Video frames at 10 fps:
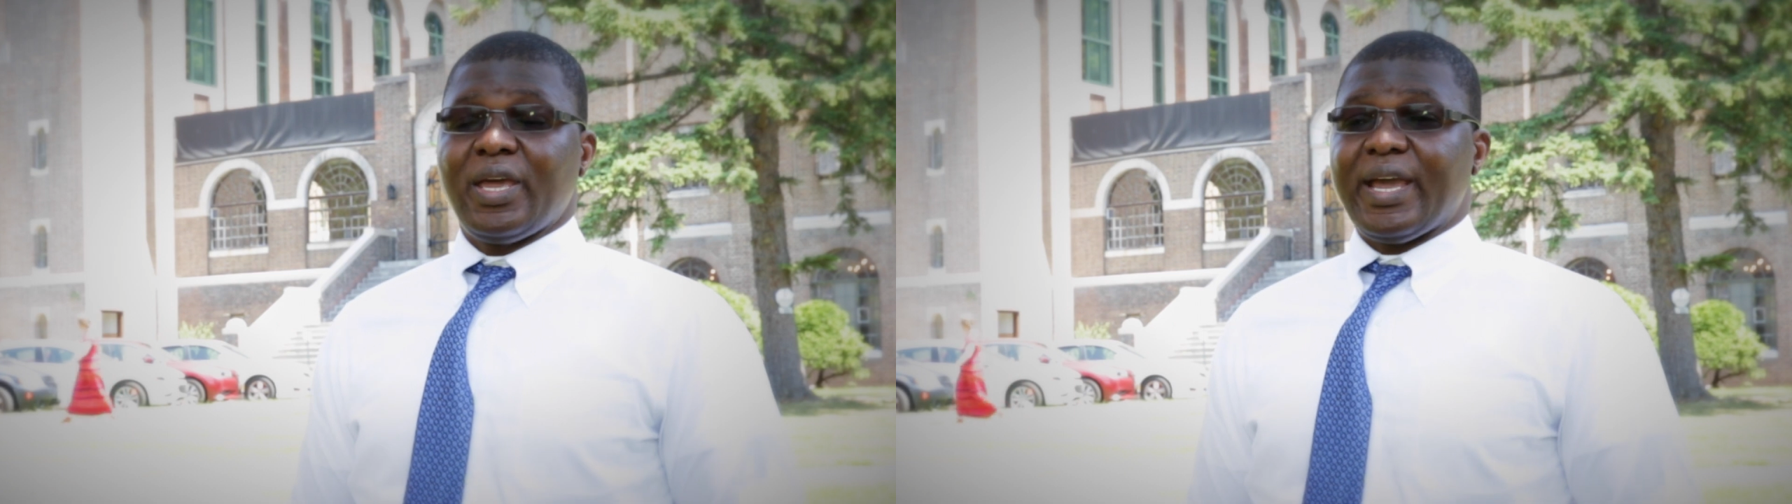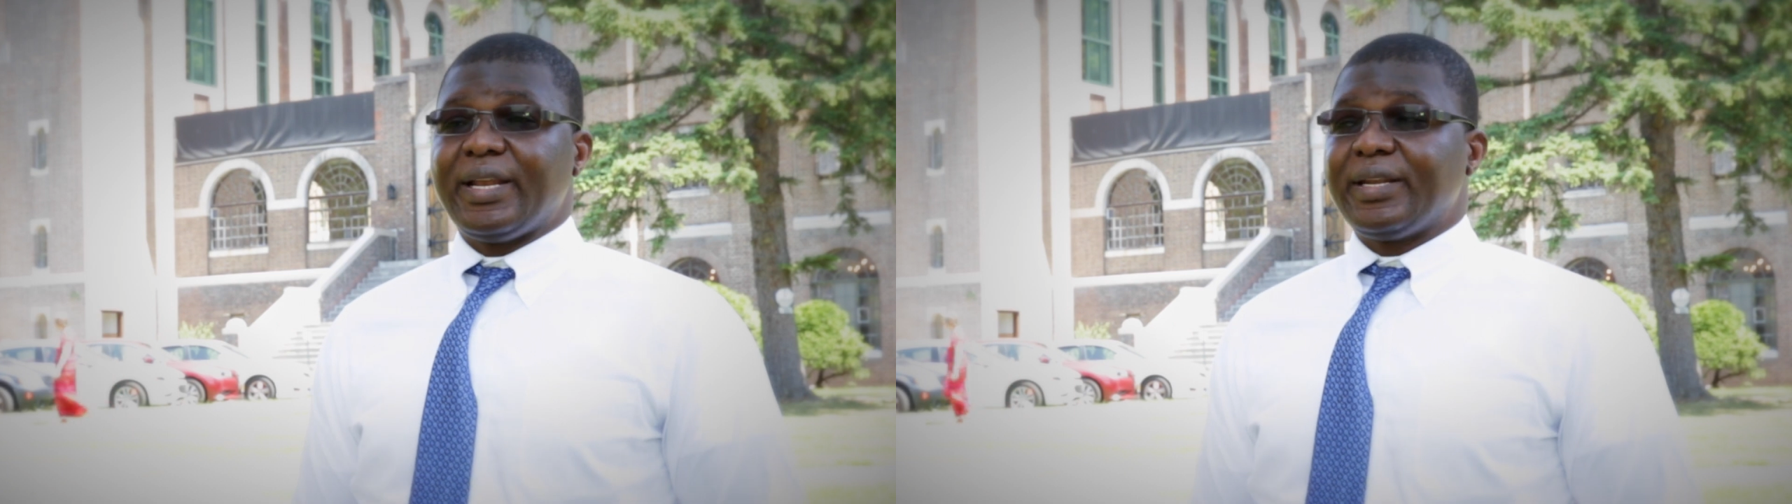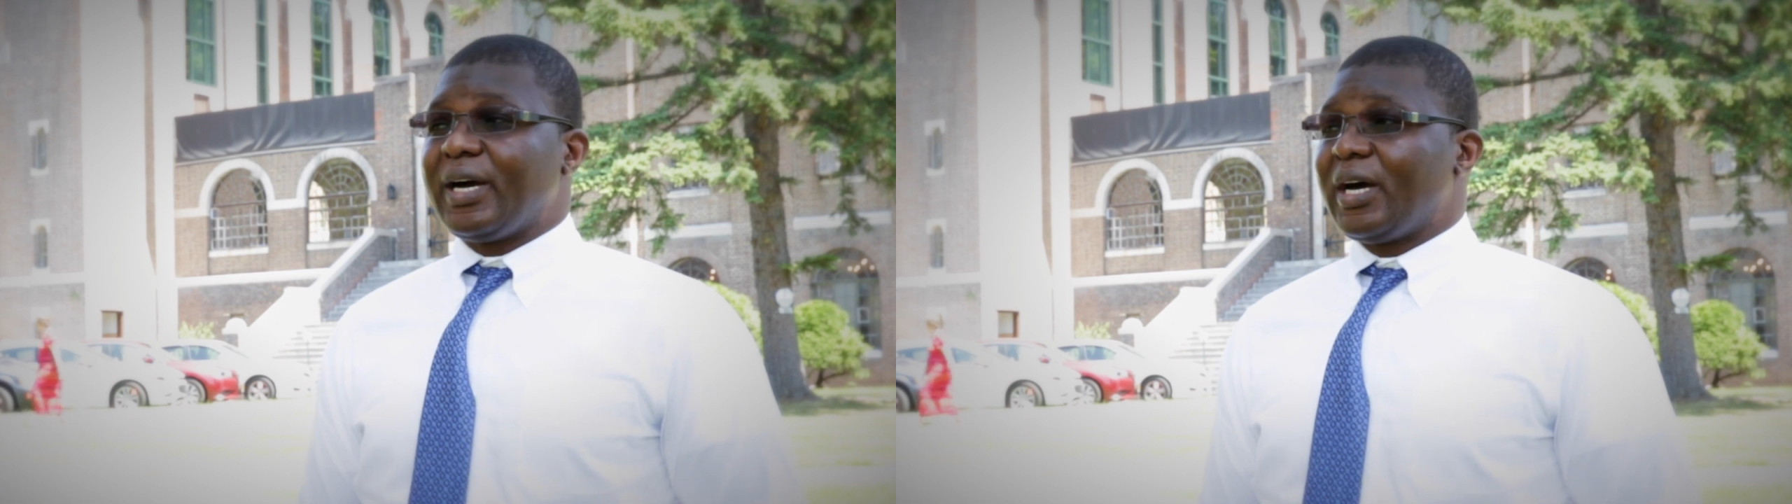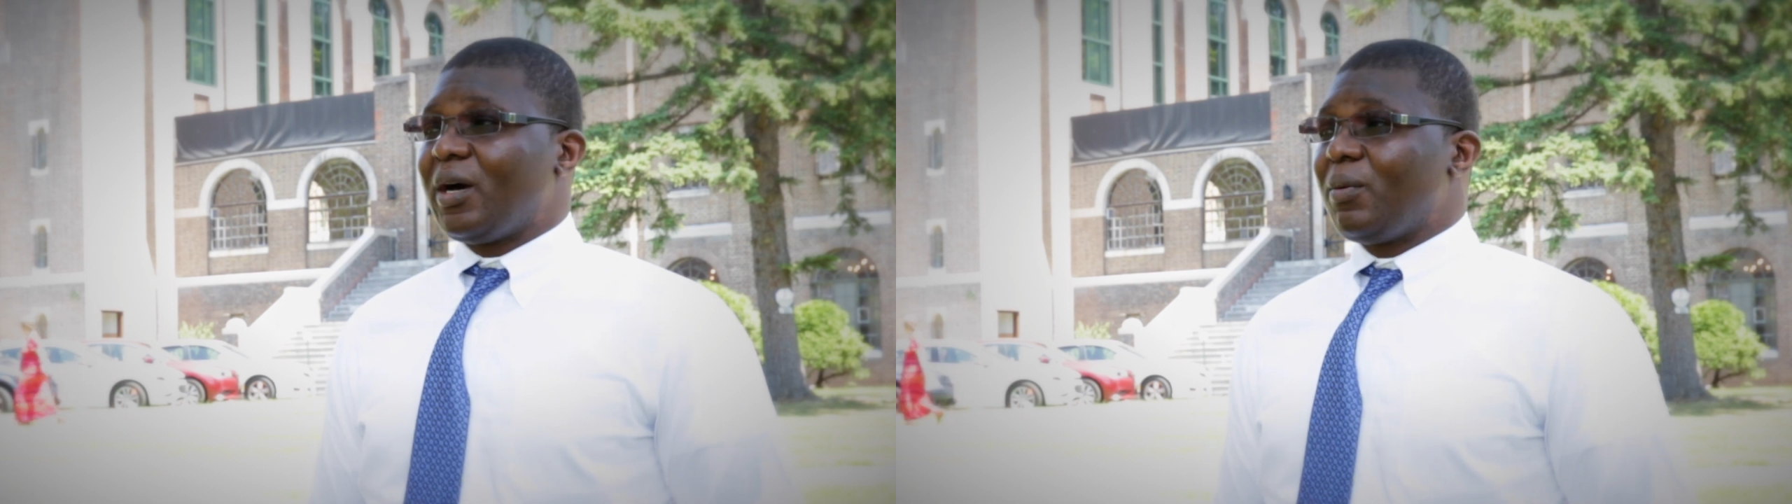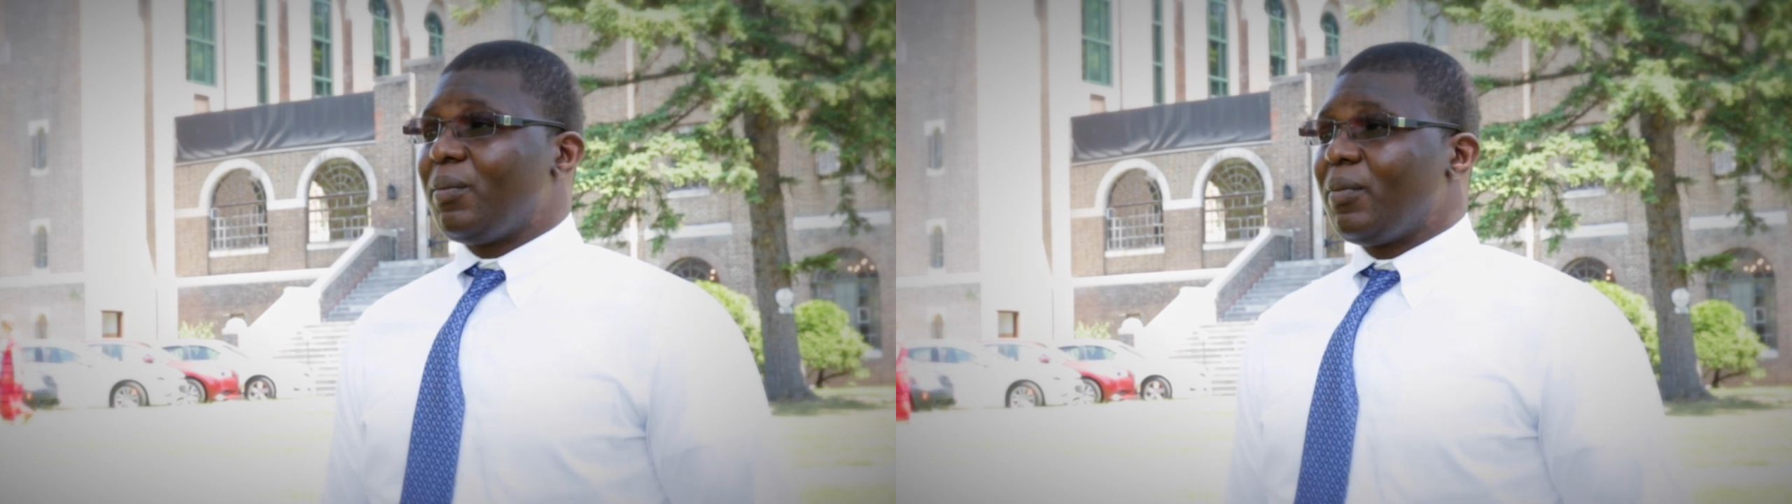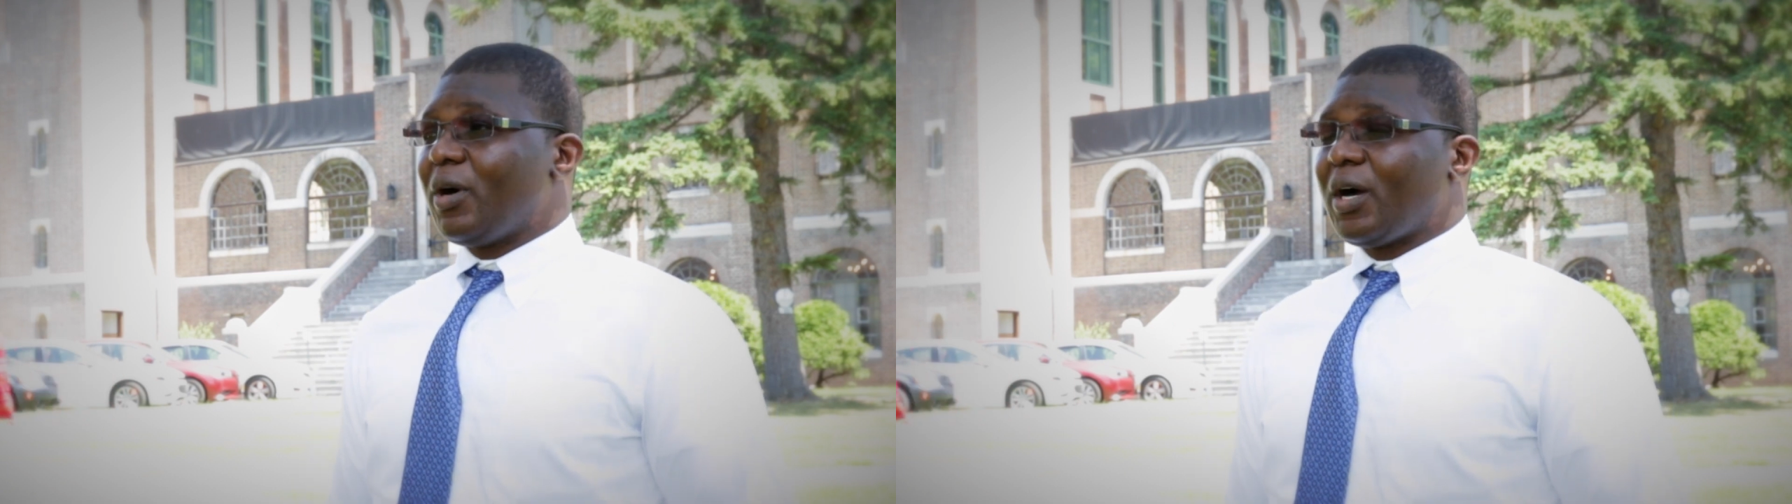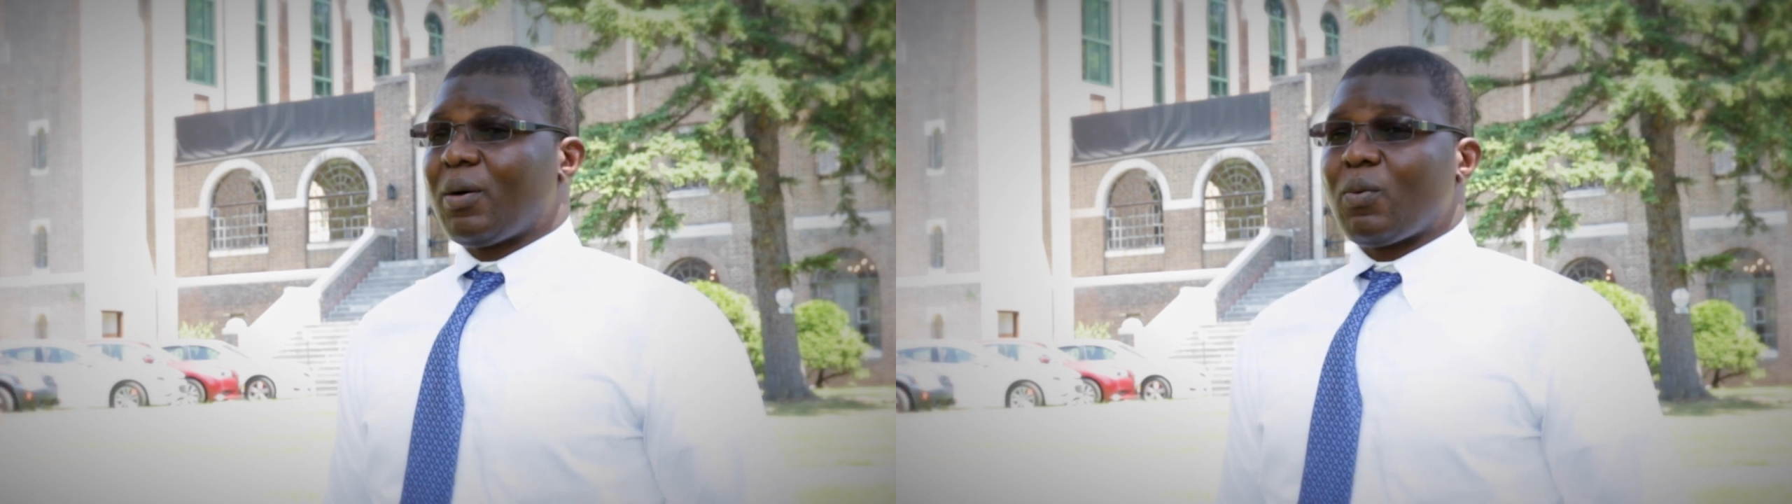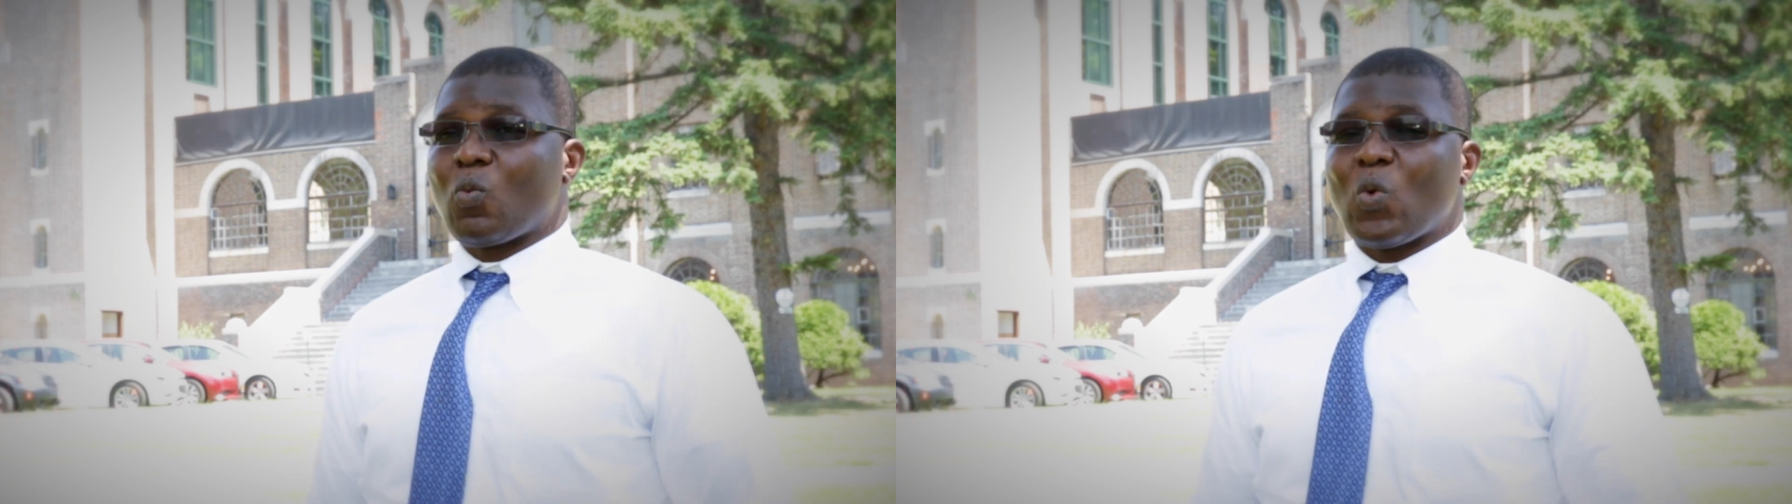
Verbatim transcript: And um, uh,